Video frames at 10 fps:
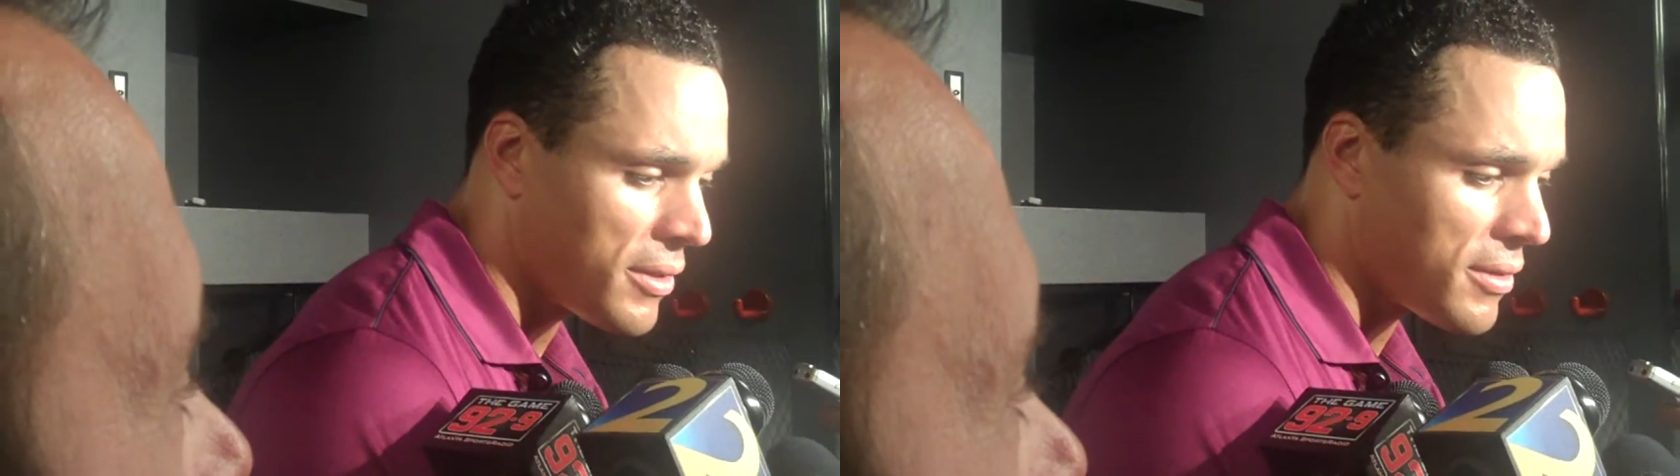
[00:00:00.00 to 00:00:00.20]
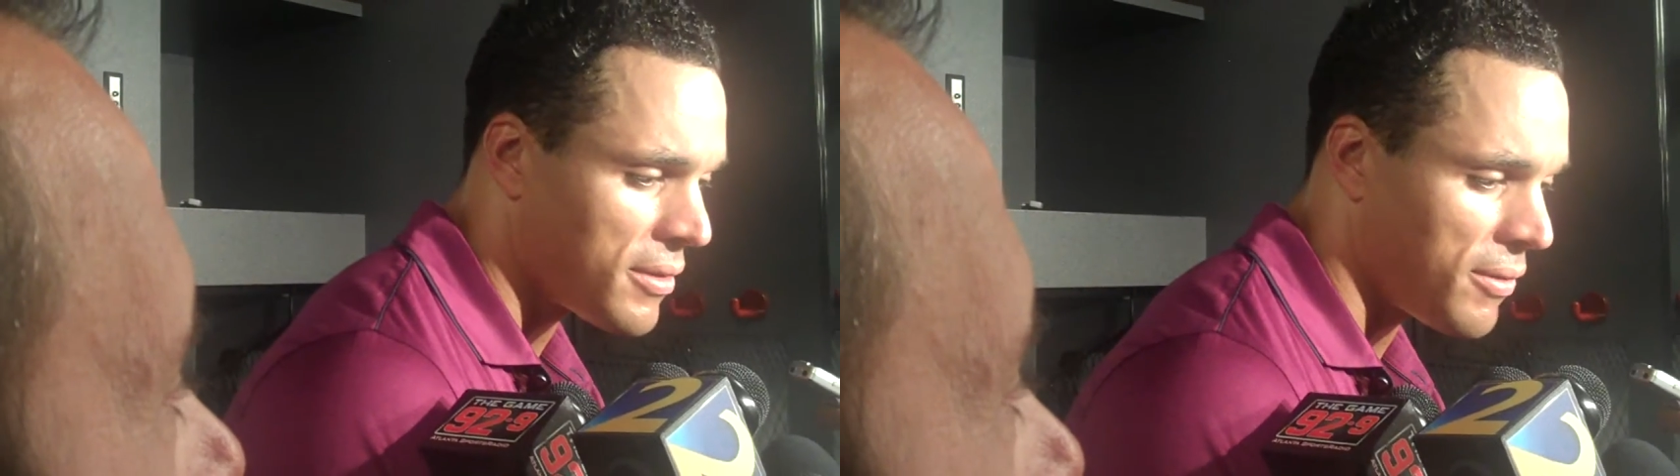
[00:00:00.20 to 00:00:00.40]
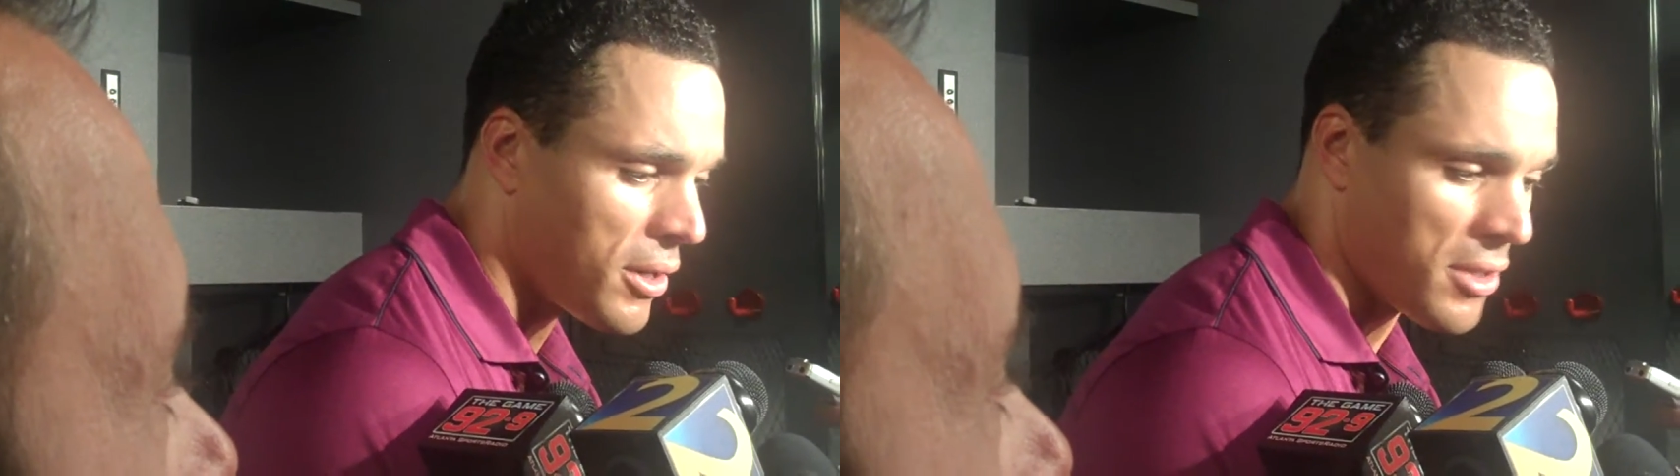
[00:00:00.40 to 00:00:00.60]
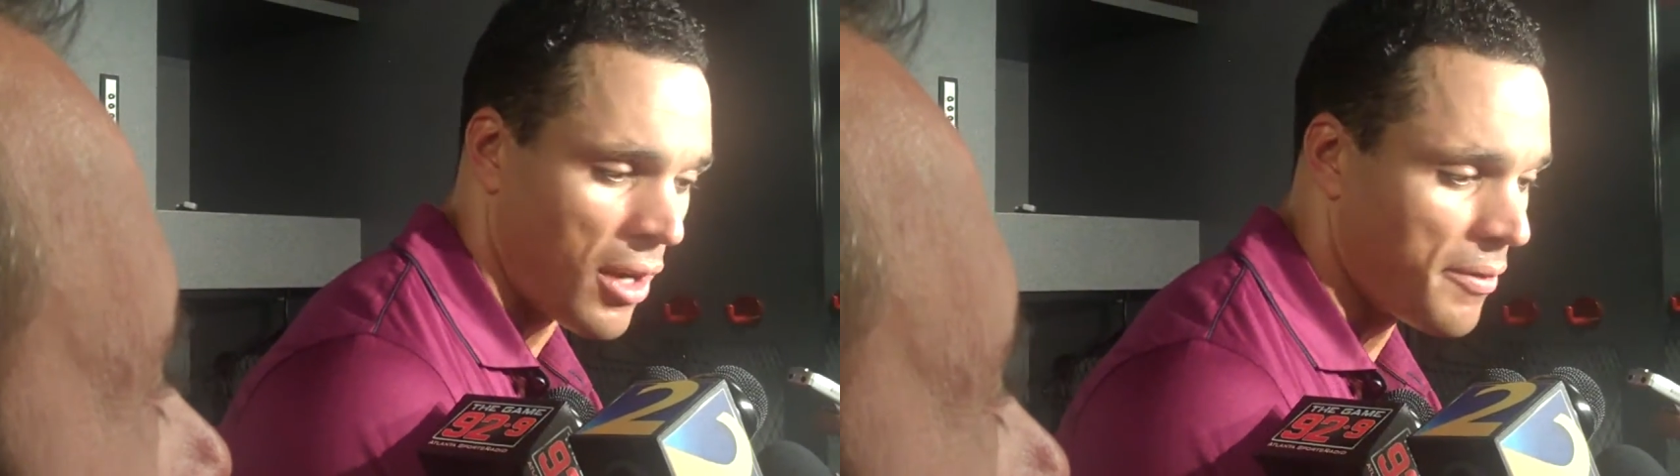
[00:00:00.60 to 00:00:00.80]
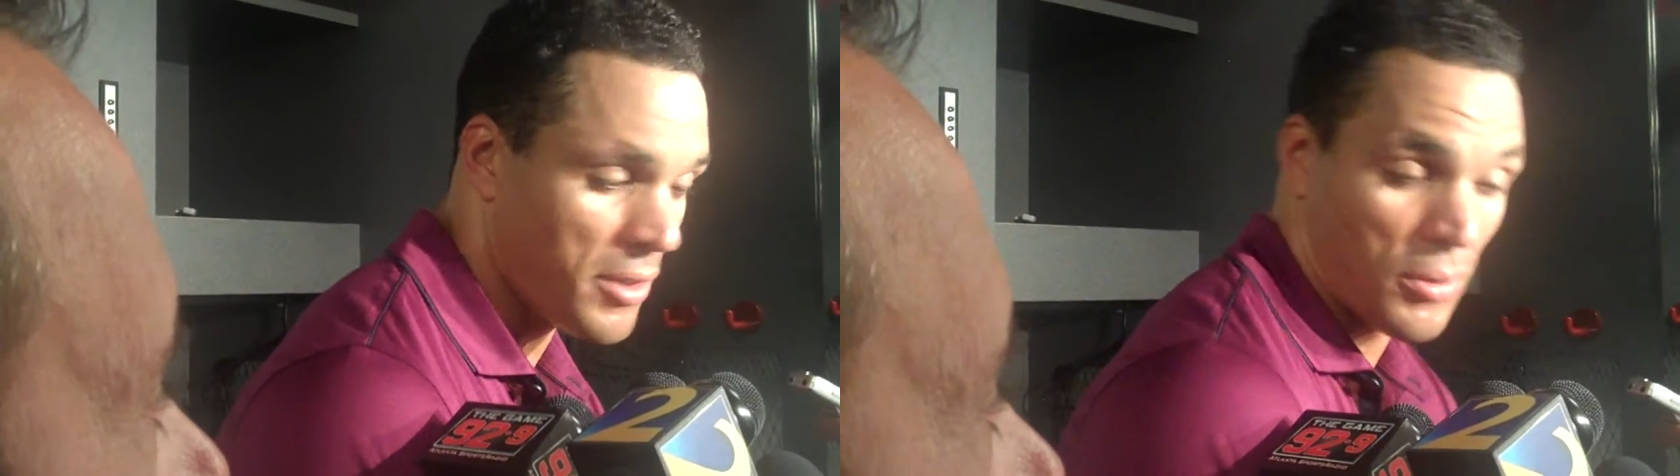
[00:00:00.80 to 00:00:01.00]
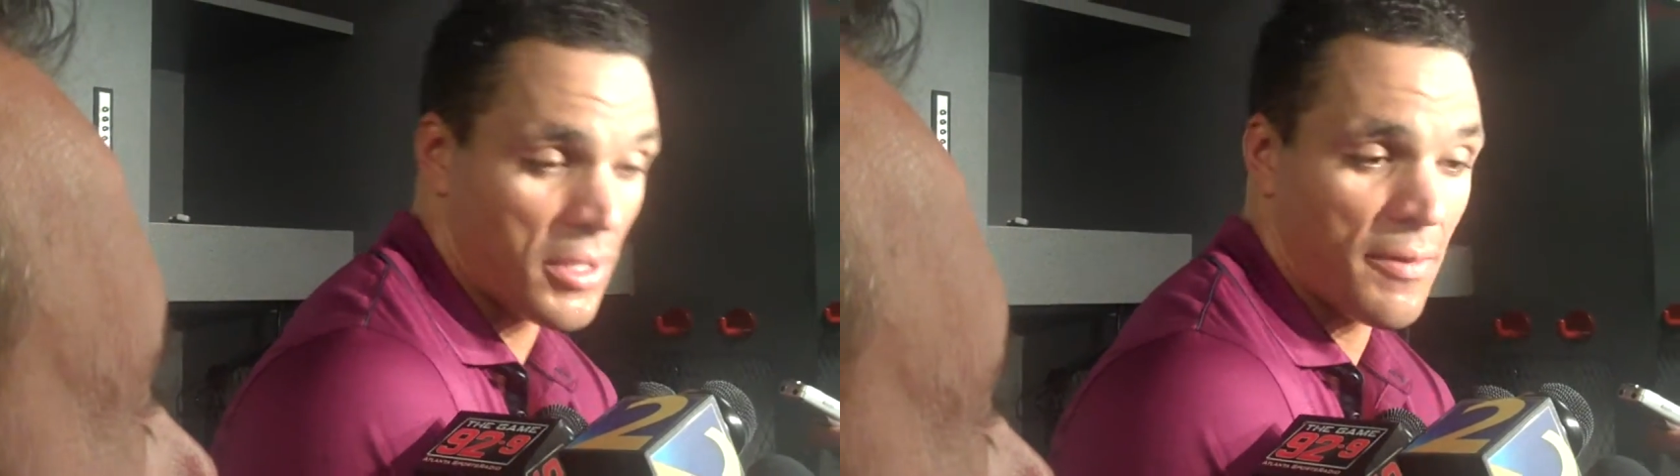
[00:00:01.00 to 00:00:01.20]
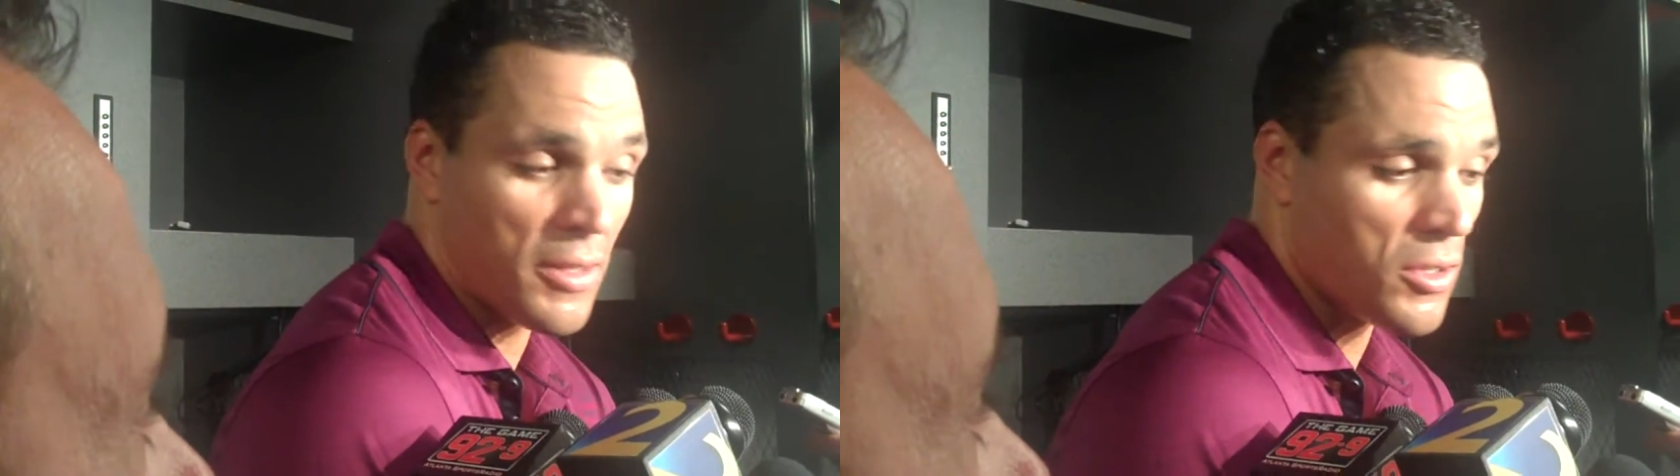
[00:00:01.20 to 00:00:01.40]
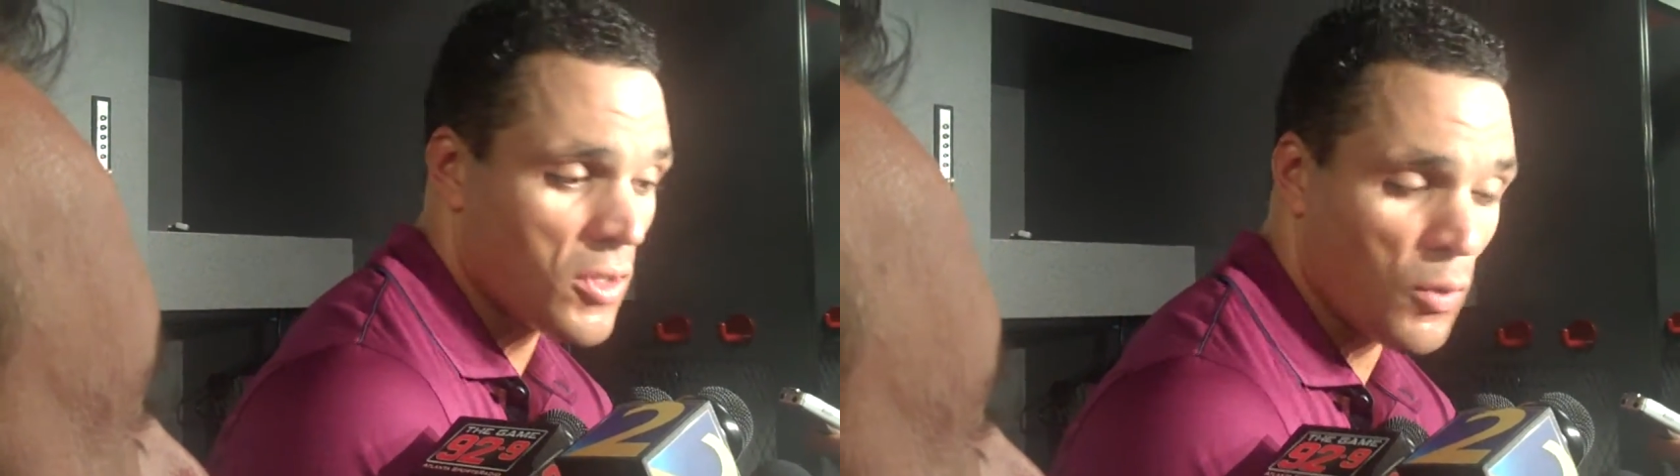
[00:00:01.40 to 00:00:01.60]
As, as far as an offense or
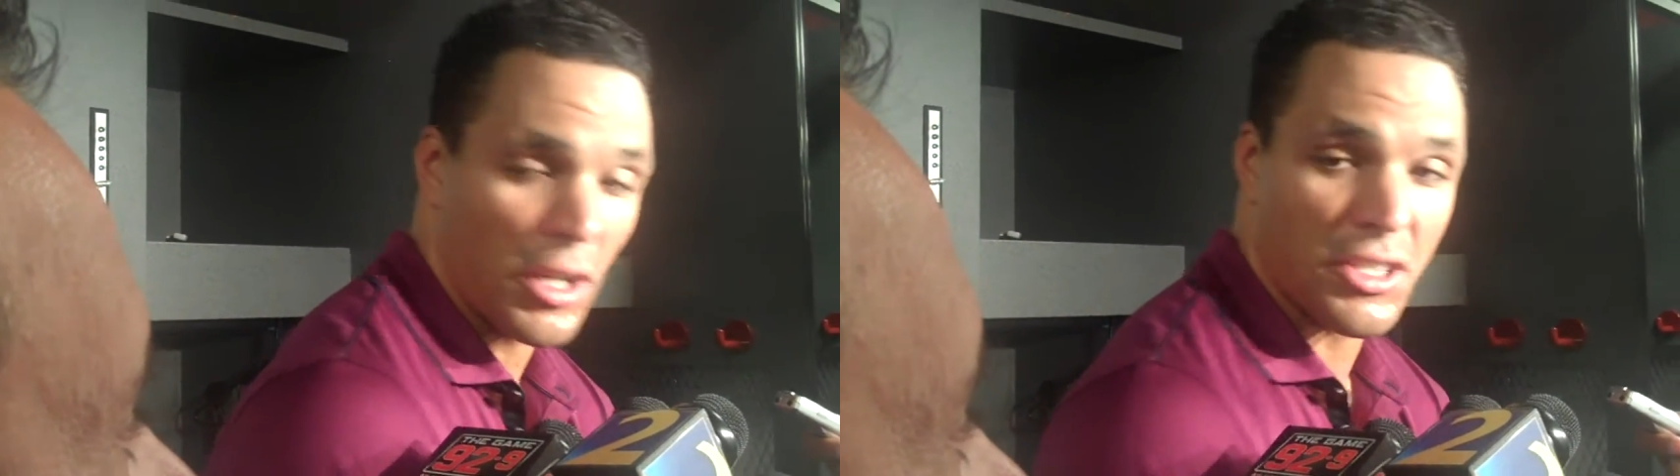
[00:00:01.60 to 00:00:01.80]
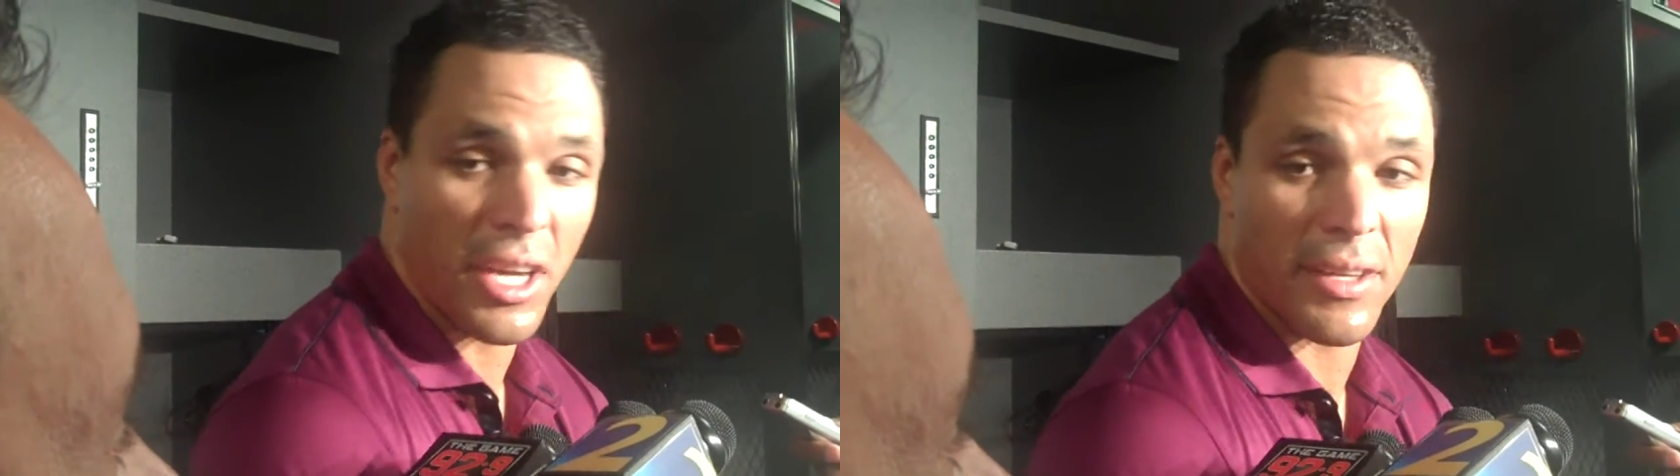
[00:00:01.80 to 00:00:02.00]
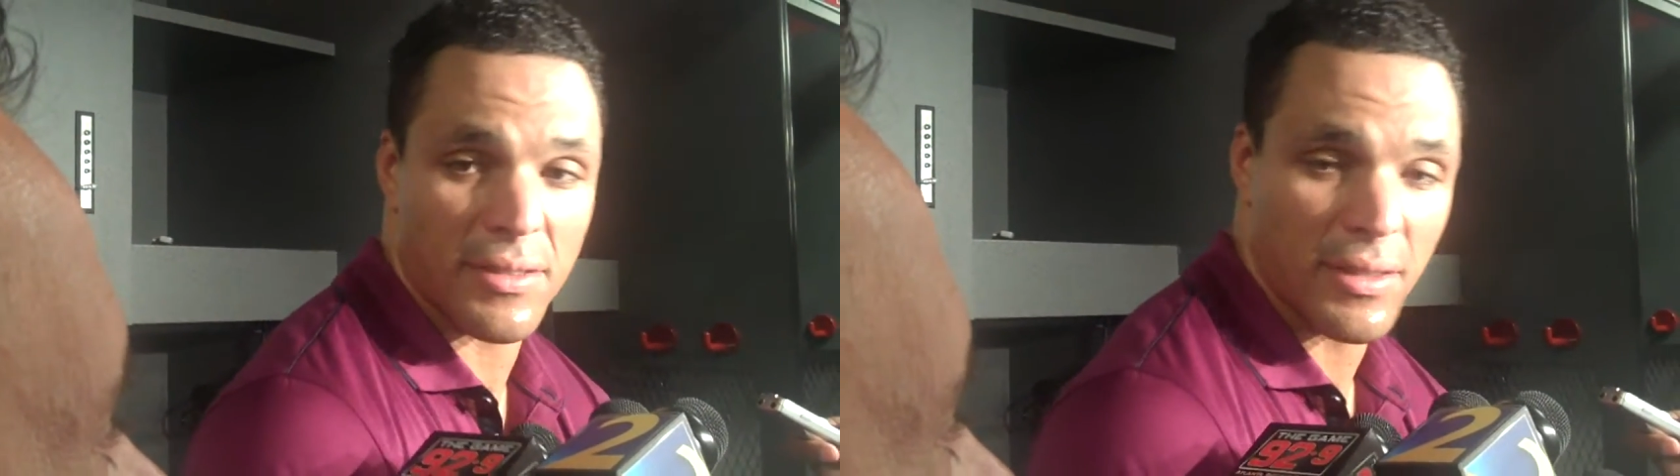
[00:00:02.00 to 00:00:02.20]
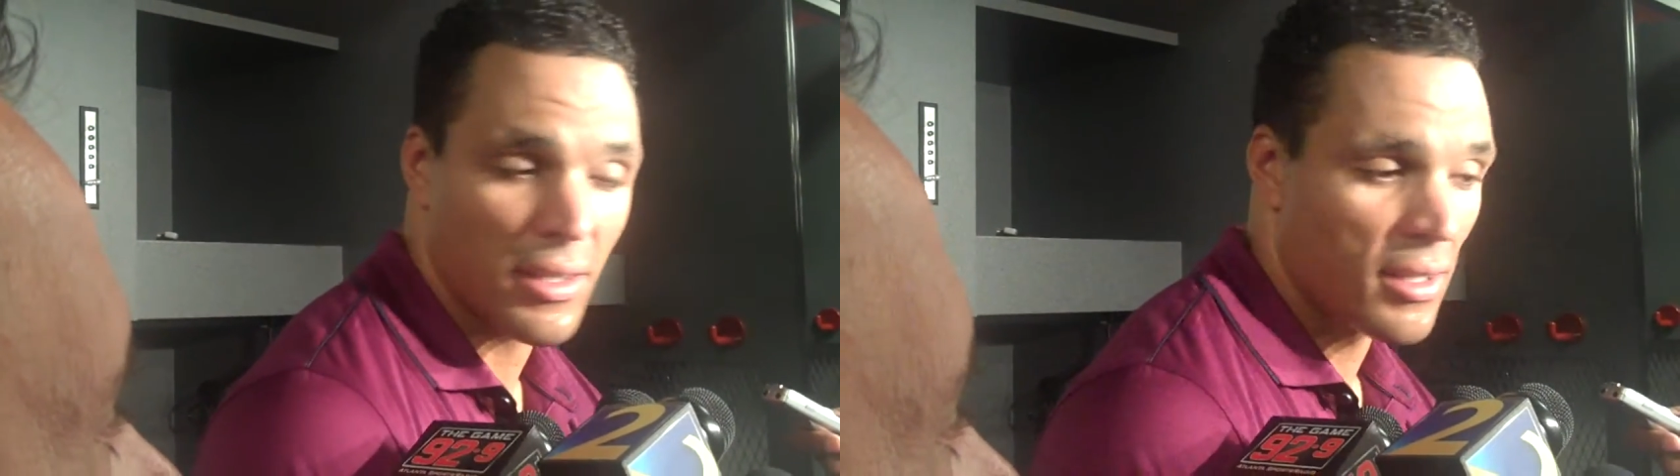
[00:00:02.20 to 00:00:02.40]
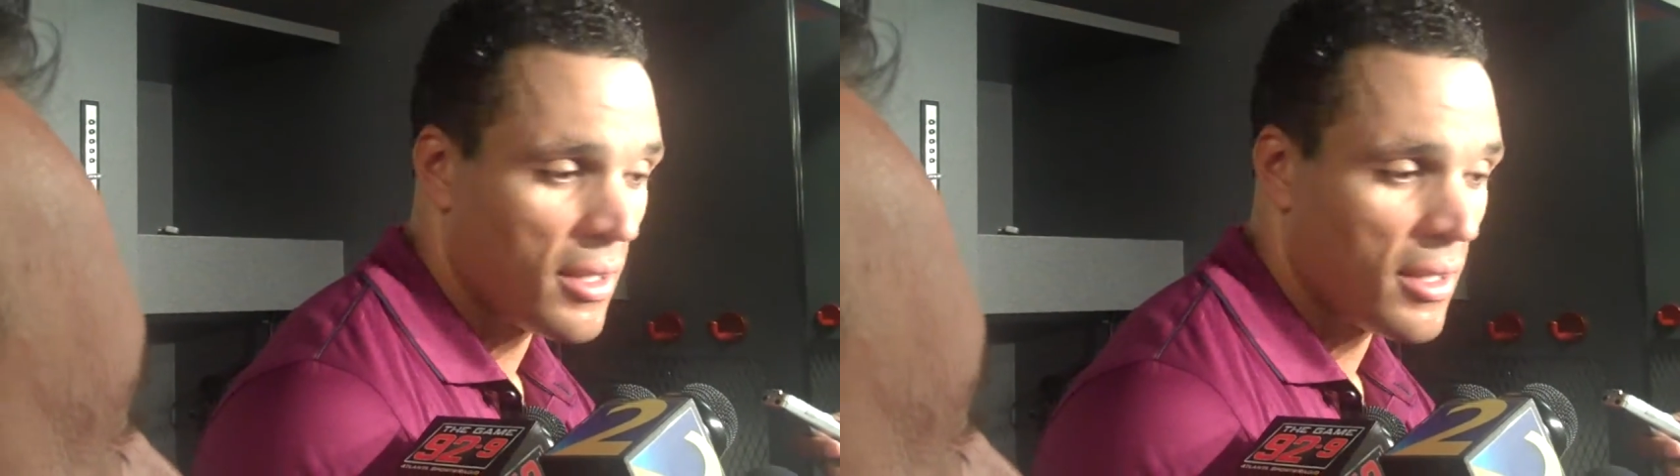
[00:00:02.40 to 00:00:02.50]
defense, you just want a chance